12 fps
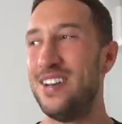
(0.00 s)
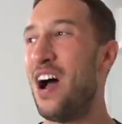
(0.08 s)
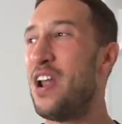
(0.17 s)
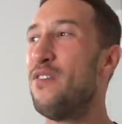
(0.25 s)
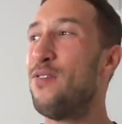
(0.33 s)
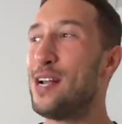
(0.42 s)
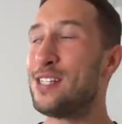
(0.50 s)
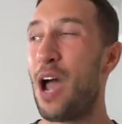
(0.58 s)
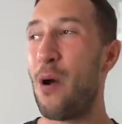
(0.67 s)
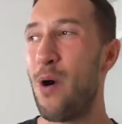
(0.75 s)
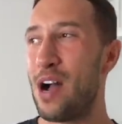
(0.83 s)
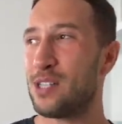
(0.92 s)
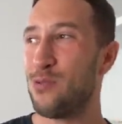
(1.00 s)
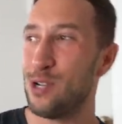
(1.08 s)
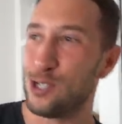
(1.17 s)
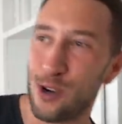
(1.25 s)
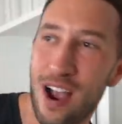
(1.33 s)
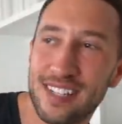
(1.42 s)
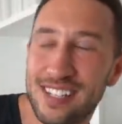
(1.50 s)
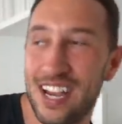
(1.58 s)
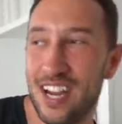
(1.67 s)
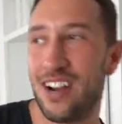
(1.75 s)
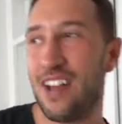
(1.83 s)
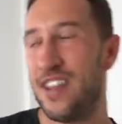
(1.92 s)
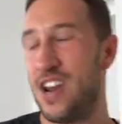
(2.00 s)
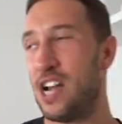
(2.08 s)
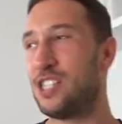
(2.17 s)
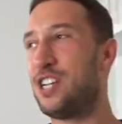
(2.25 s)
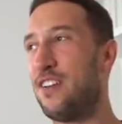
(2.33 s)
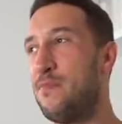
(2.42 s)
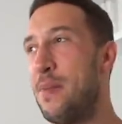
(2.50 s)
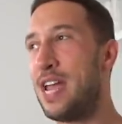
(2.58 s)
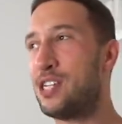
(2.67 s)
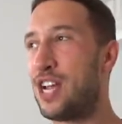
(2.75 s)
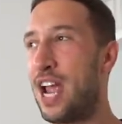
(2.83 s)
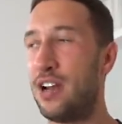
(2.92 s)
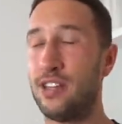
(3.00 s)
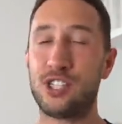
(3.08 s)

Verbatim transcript: none of which I want to address here on the night shift main channel.